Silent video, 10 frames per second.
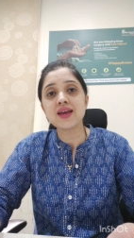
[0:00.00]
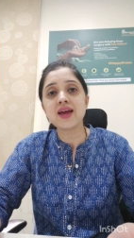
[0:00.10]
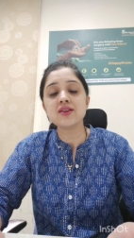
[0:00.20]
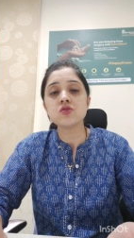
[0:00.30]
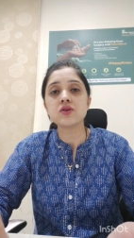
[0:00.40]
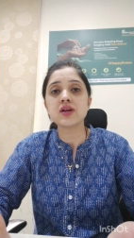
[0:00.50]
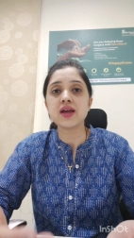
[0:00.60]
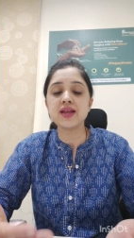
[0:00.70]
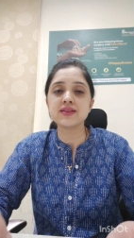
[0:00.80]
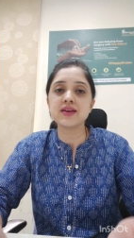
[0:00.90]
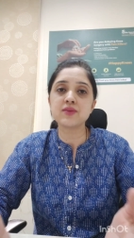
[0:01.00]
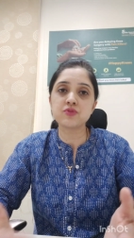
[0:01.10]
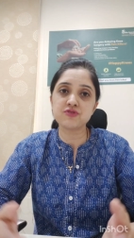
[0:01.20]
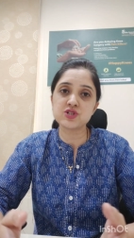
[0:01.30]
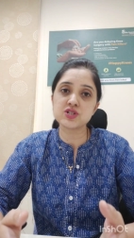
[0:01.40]
and your healthcare
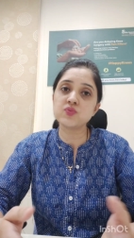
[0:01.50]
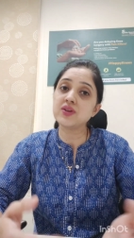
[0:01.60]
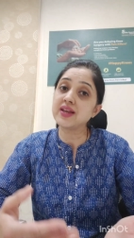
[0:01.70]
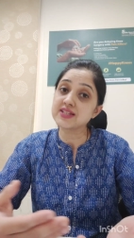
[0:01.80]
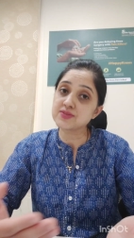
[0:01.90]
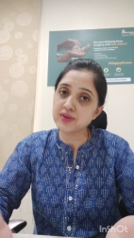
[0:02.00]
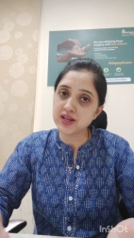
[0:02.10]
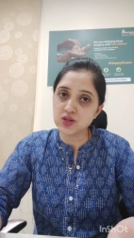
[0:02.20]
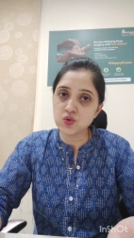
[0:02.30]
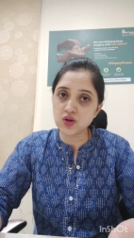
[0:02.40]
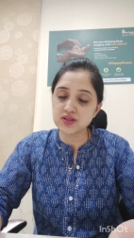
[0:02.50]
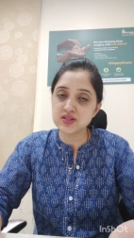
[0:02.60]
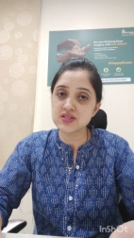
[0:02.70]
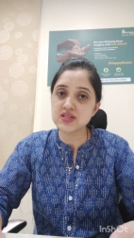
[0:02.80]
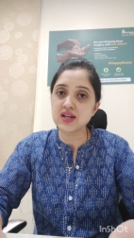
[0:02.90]
professional will explain you all
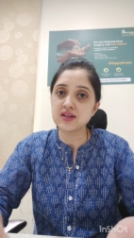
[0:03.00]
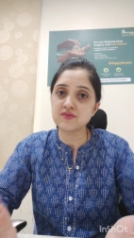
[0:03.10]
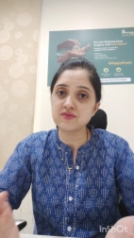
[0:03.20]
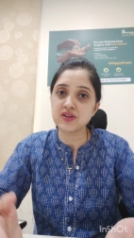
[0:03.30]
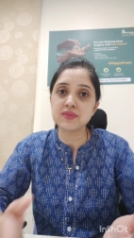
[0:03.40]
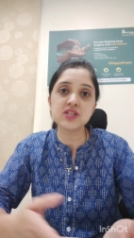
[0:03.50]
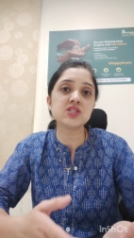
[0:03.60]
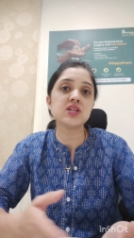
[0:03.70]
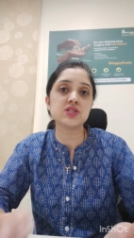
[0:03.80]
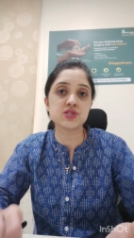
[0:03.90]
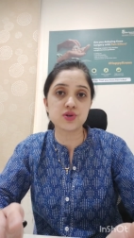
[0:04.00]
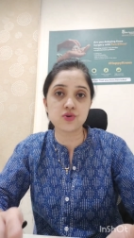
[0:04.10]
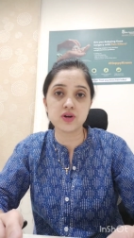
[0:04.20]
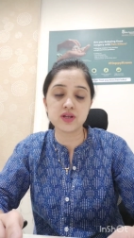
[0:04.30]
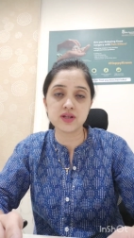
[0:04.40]
this and will make changes
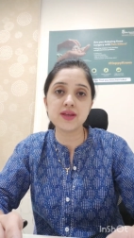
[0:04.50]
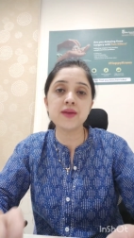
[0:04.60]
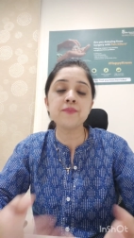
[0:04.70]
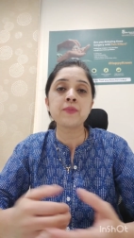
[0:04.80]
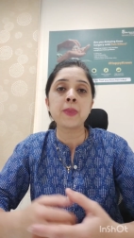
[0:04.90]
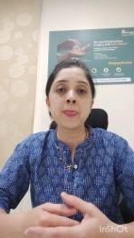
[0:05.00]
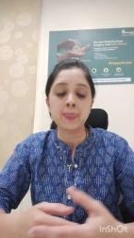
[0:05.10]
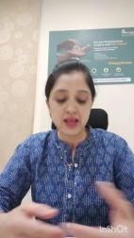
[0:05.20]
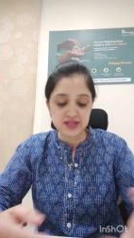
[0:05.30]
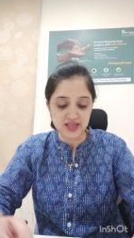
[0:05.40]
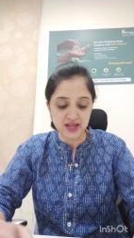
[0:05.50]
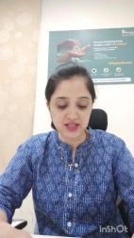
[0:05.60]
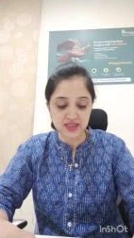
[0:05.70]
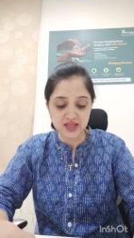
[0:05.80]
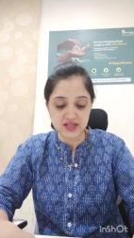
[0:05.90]
accordingly.
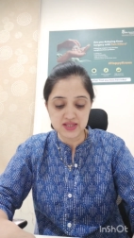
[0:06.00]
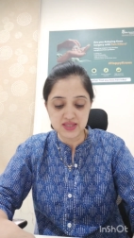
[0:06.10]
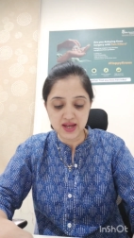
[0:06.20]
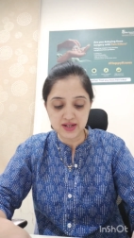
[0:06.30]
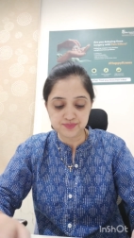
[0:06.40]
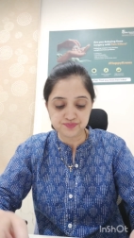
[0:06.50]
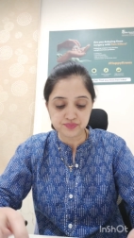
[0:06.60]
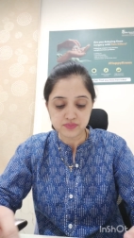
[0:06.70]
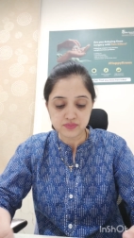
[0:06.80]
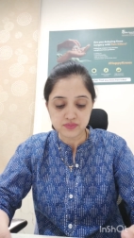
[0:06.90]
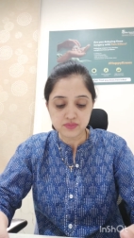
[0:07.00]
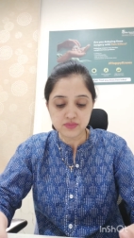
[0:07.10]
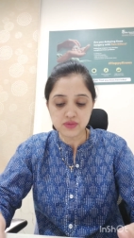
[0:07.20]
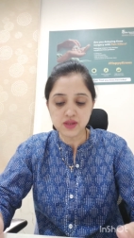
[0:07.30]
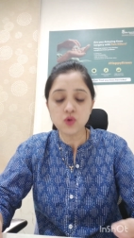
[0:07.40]
Second thing is that
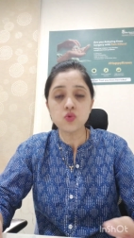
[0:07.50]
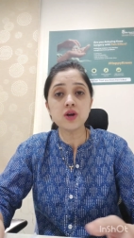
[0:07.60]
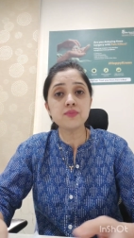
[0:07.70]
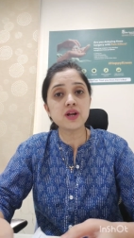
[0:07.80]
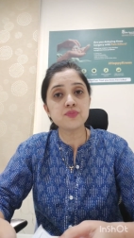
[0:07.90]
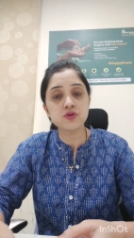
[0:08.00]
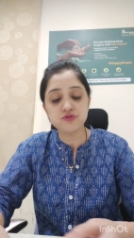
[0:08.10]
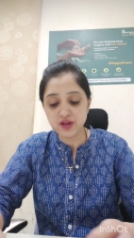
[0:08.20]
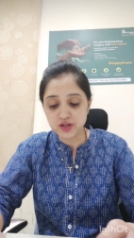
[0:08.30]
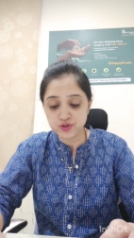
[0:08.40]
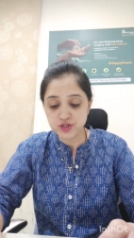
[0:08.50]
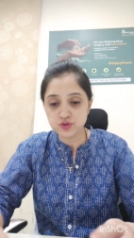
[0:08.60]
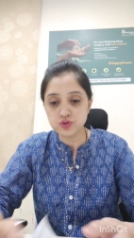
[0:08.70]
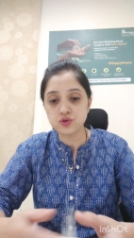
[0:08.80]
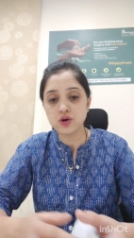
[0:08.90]
now what blood profile you need
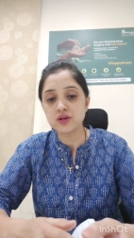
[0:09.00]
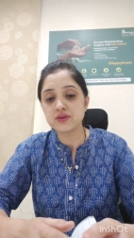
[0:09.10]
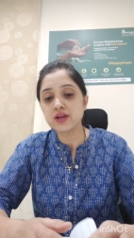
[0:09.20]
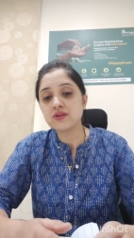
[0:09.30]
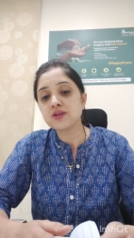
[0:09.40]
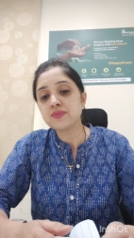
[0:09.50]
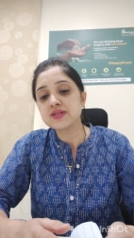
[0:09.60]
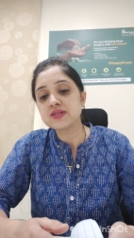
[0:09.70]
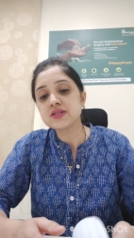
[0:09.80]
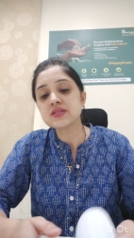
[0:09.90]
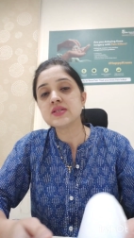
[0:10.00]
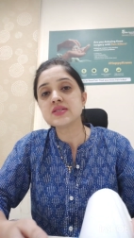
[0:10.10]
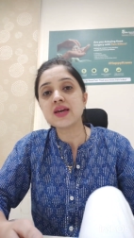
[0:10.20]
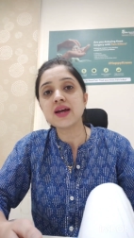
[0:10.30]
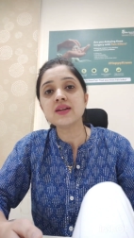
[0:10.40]
to do on a regular basis
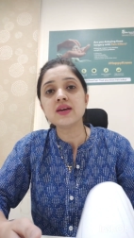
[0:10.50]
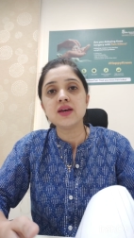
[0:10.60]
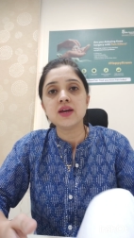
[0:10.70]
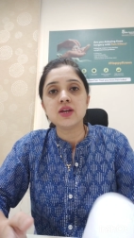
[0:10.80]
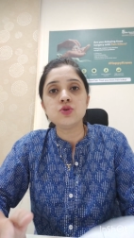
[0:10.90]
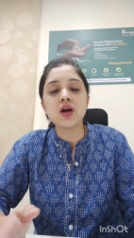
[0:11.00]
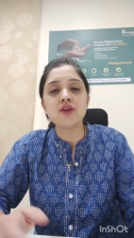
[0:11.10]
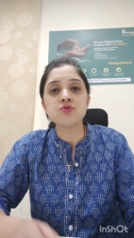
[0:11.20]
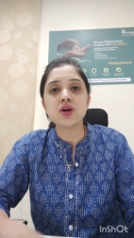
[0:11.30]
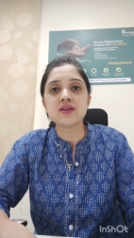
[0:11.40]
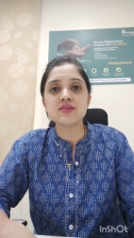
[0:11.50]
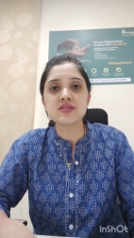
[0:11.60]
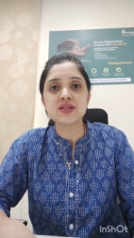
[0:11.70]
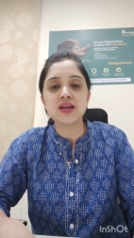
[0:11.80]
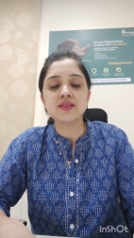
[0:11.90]
is that you have to
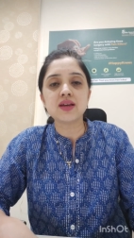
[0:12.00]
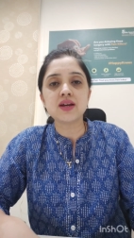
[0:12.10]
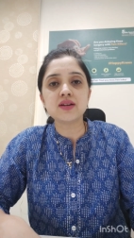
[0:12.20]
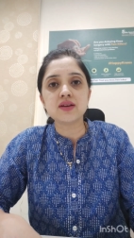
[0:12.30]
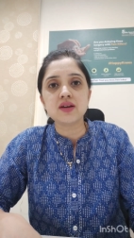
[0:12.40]
understand that